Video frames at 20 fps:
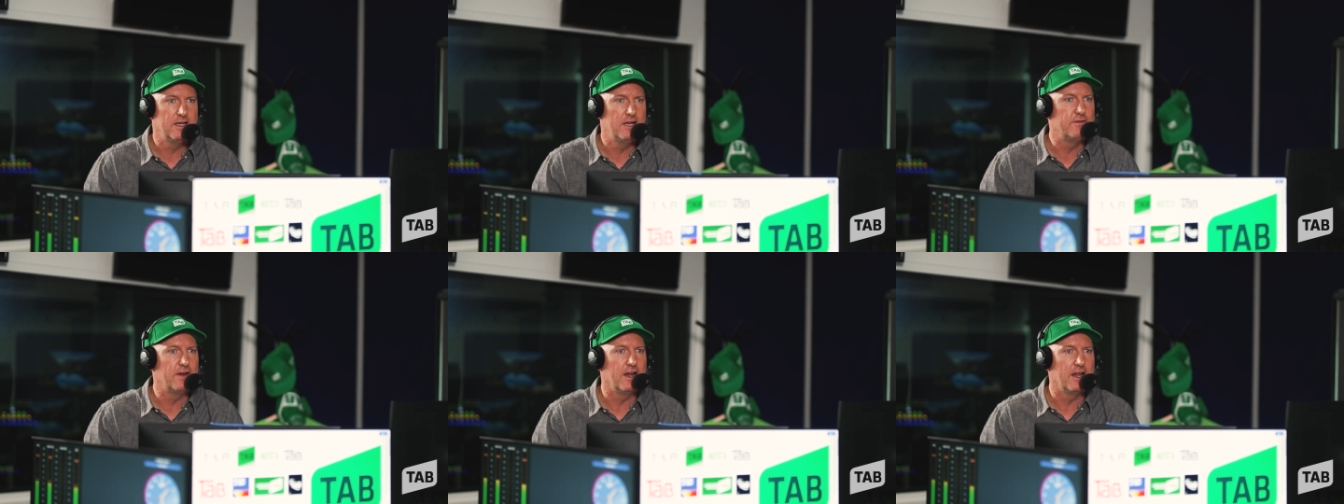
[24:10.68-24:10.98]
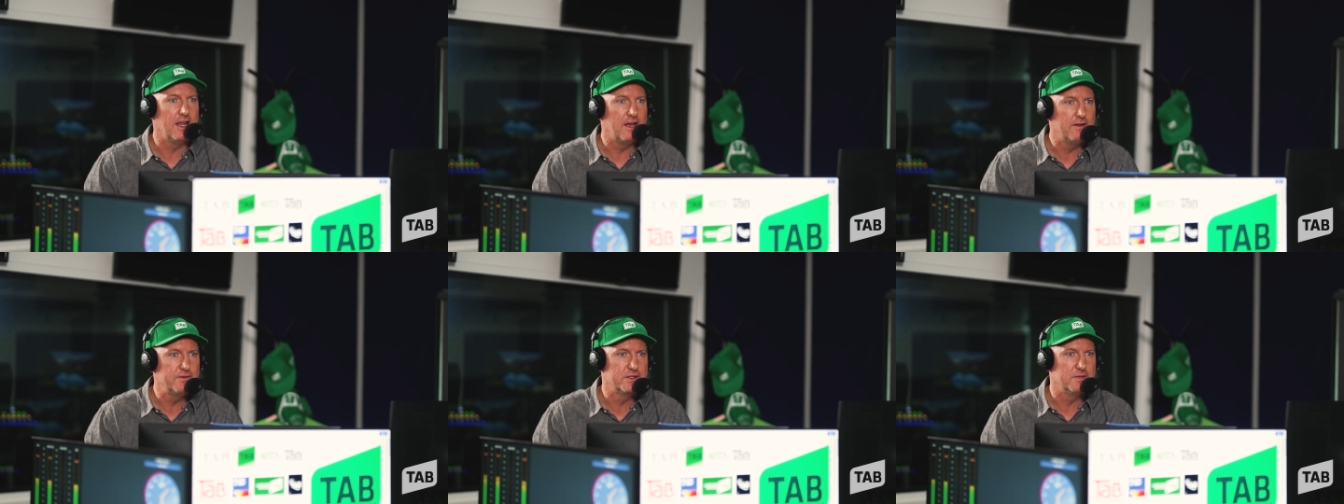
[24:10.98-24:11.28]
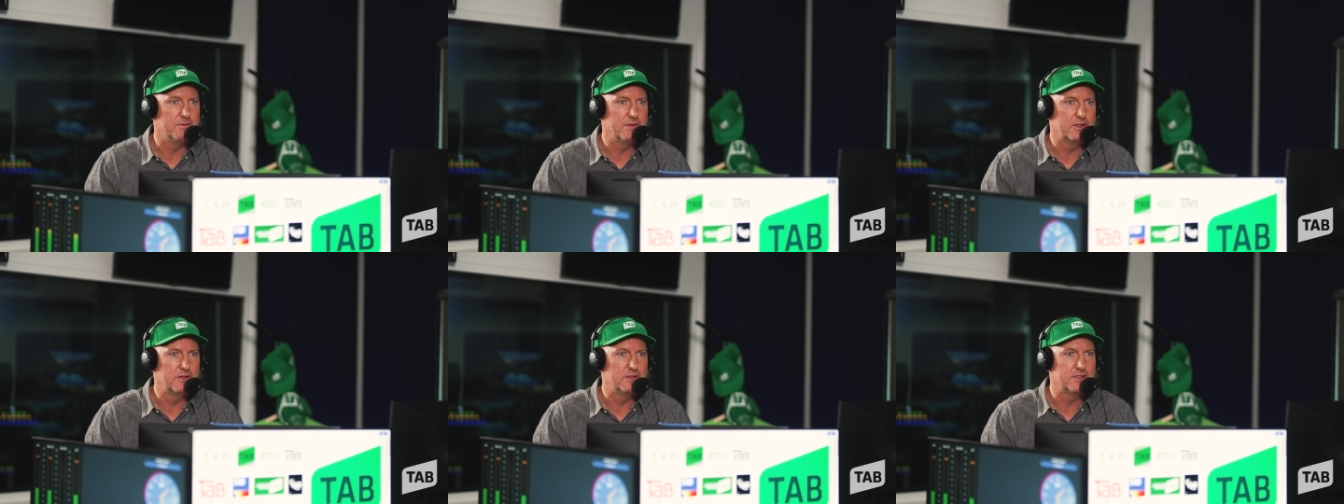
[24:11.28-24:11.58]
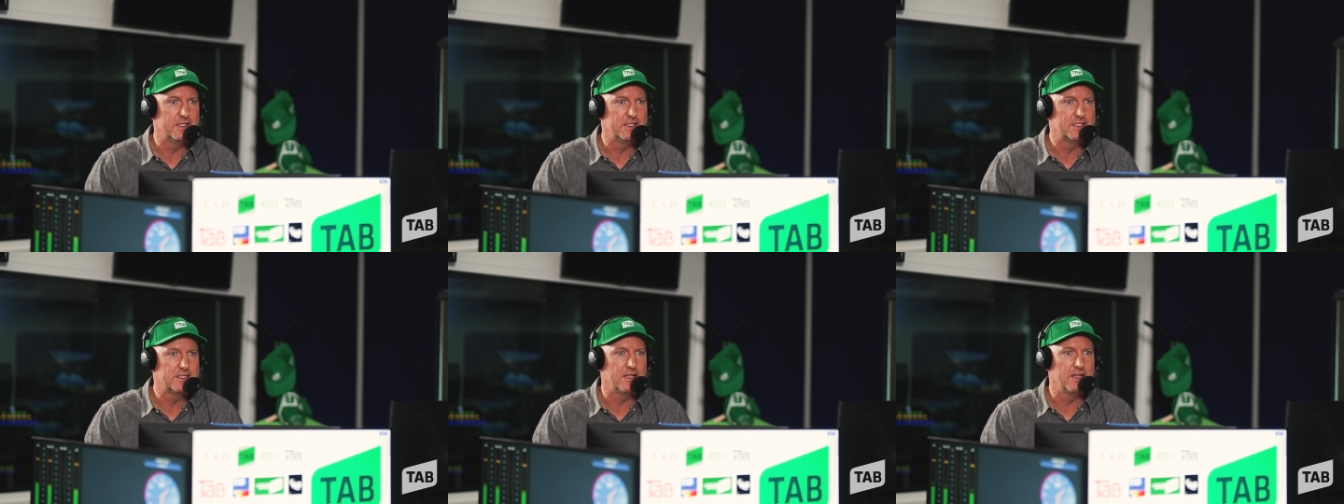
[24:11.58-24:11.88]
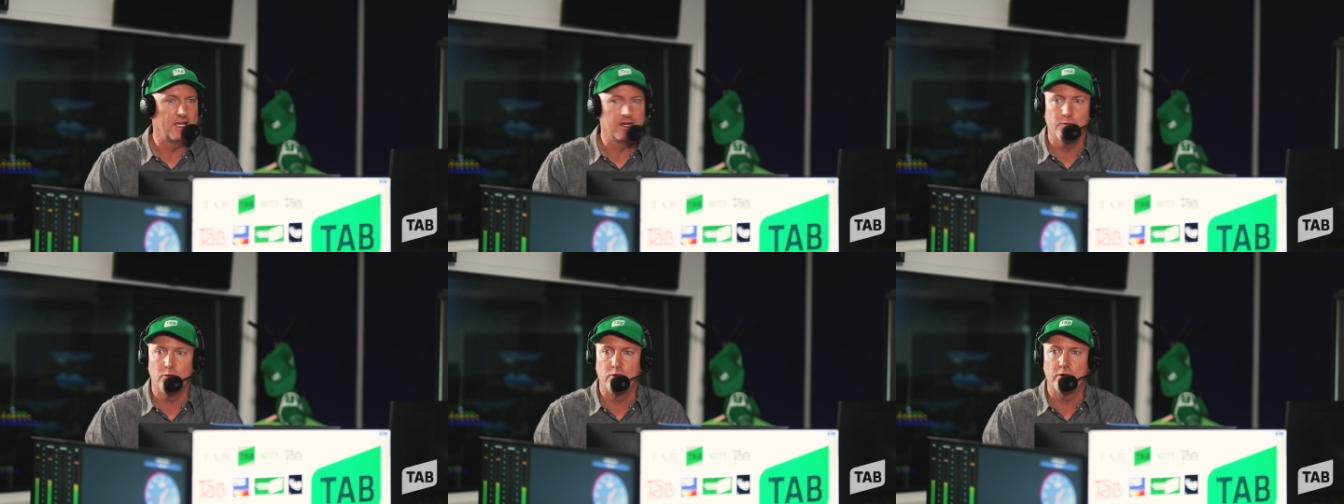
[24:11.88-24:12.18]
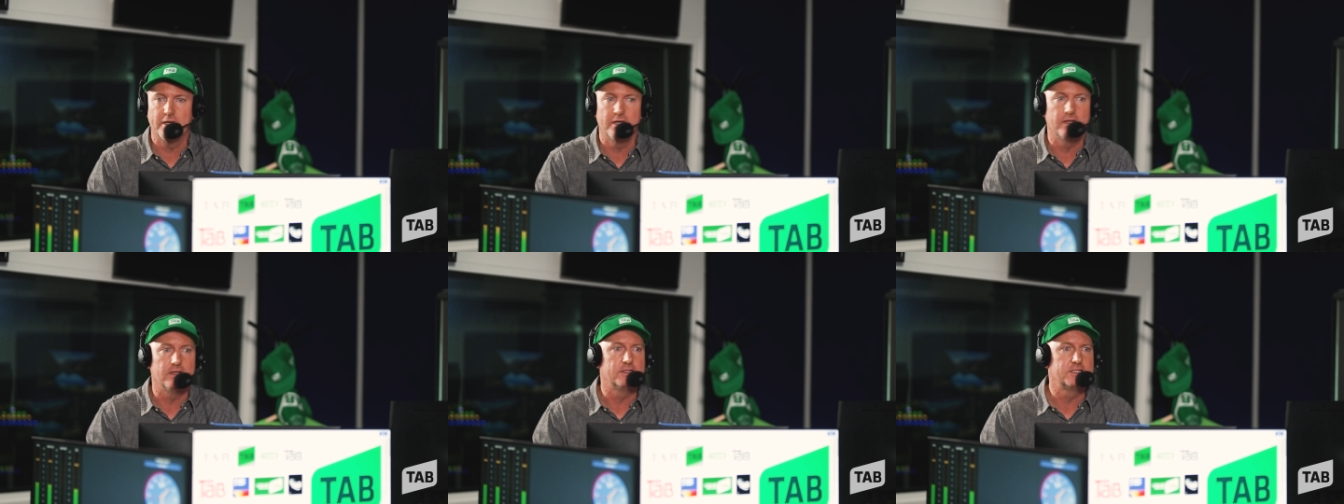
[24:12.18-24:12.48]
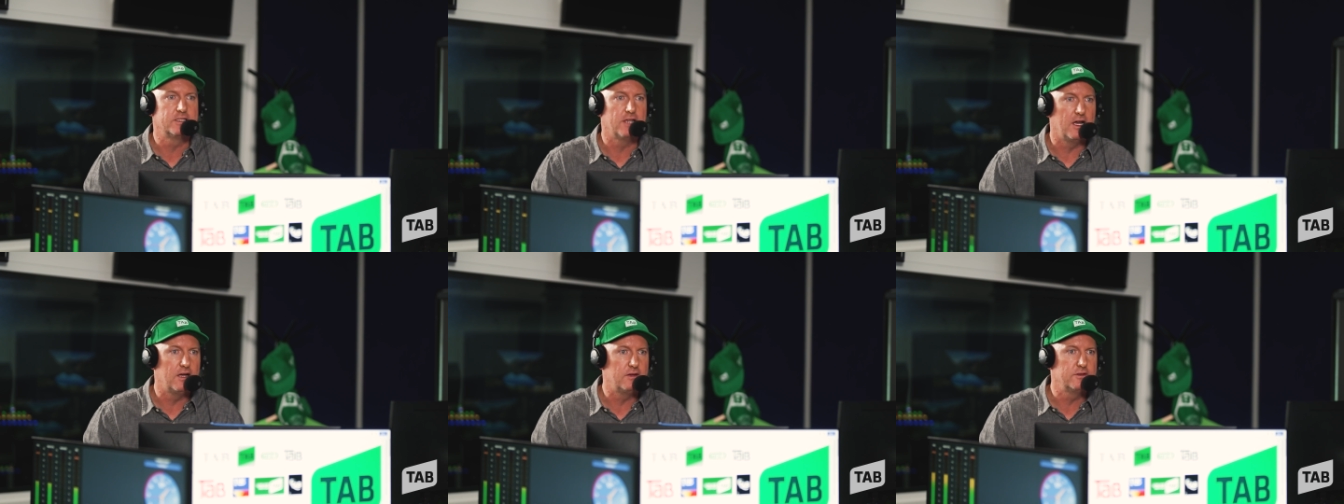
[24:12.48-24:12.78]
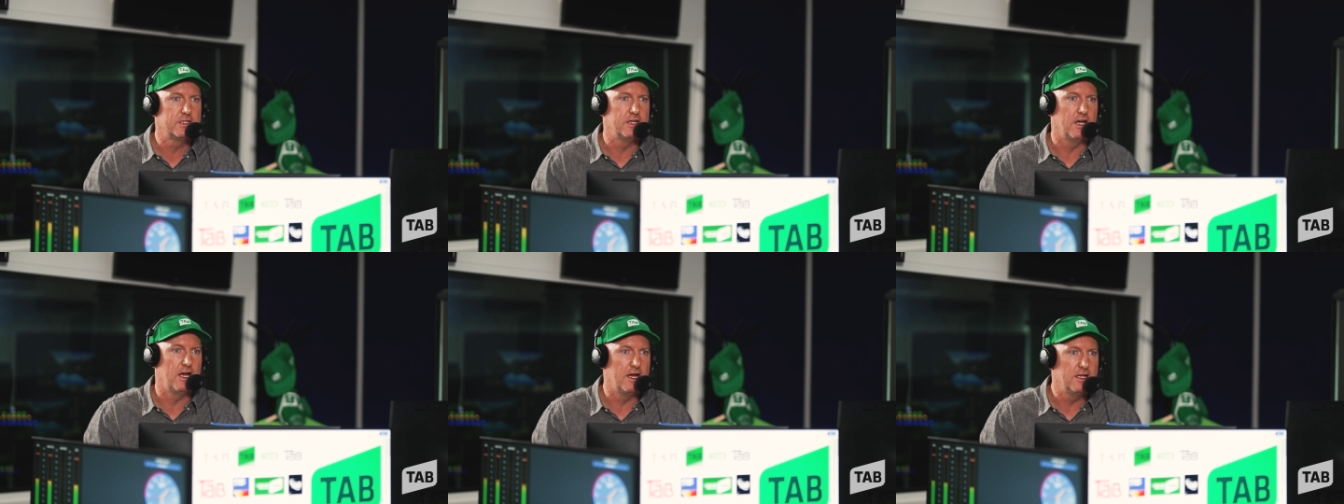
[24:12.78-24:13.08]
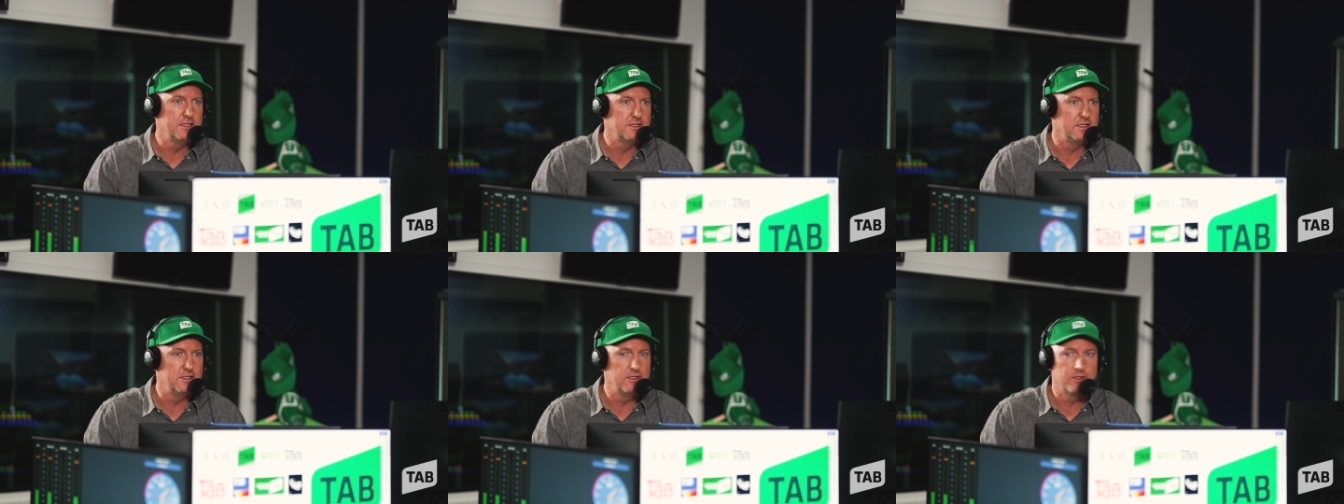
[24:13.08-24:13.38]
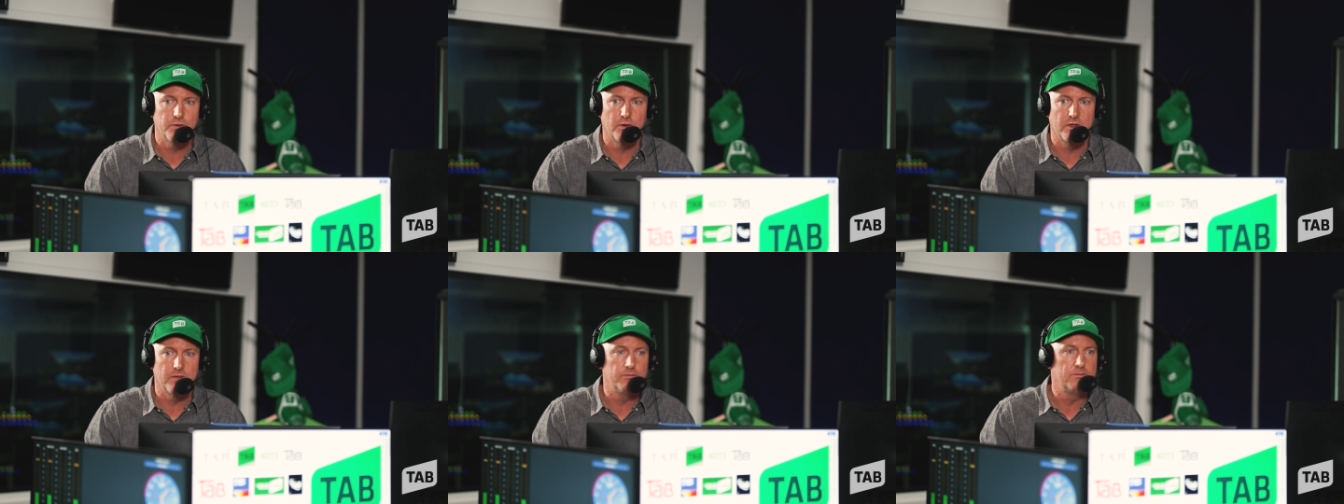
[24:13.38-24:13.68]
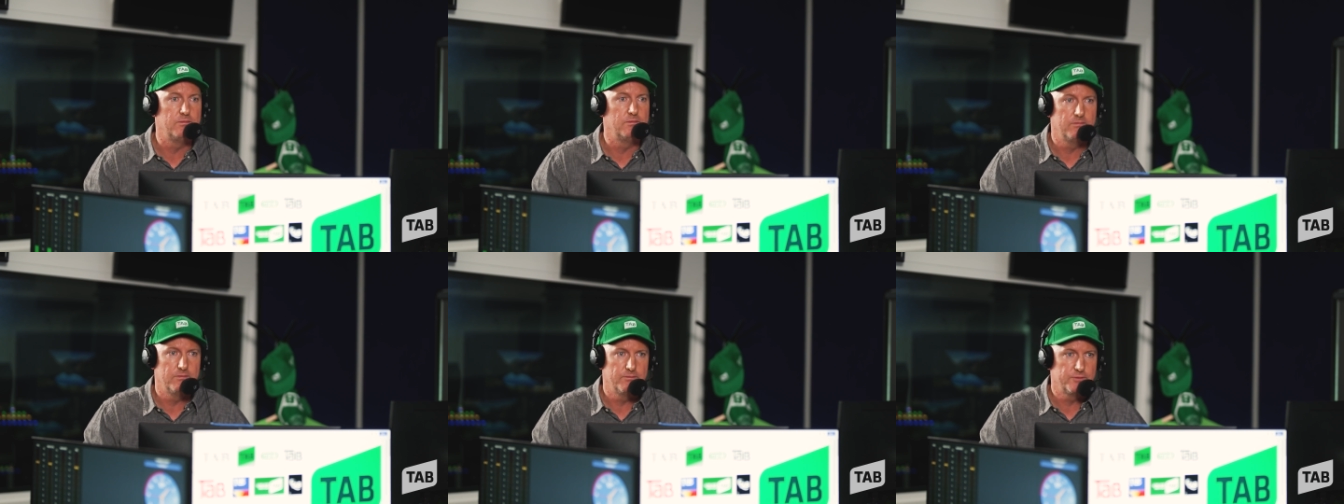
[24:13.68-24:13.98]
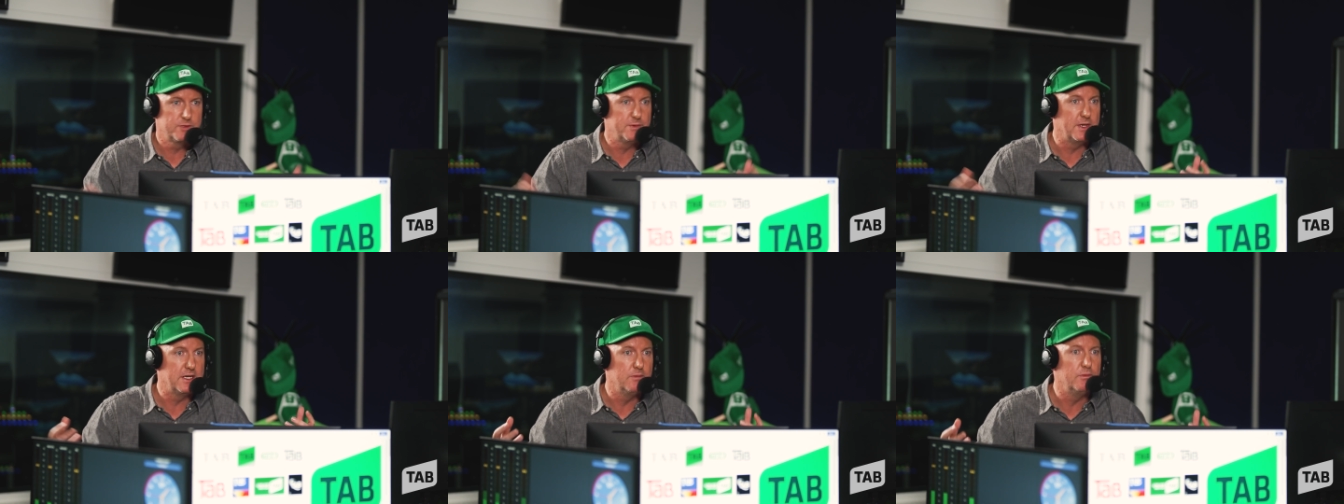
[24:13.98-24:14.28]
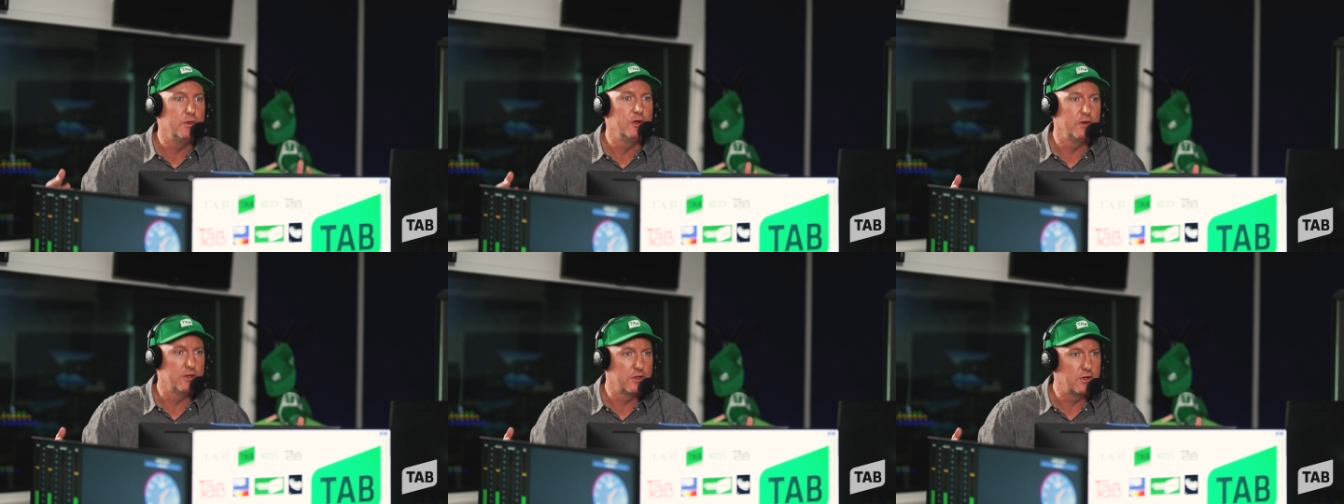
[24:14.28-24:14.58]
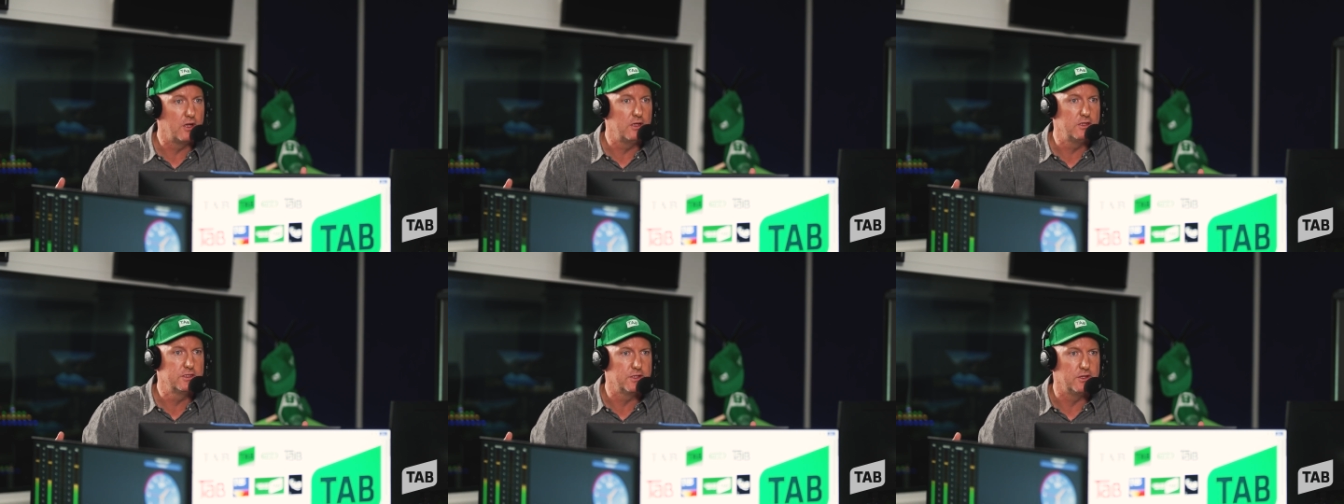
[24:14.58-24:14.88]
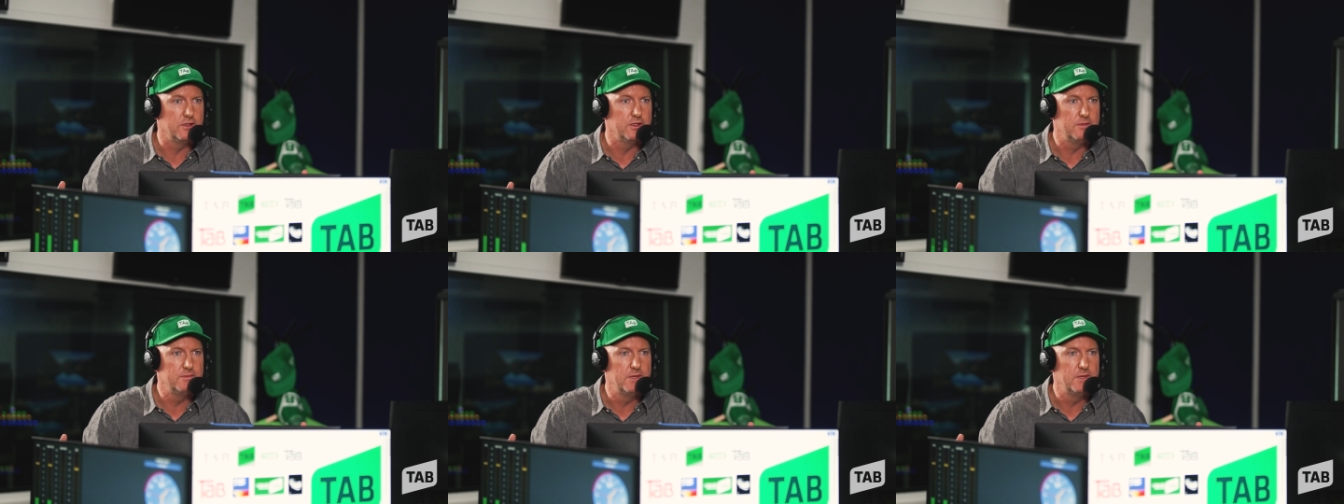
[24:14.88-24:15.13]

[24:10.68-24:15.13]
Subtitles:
everyone loves them because they walk into the sales yards and you just want to spend $1 million on them.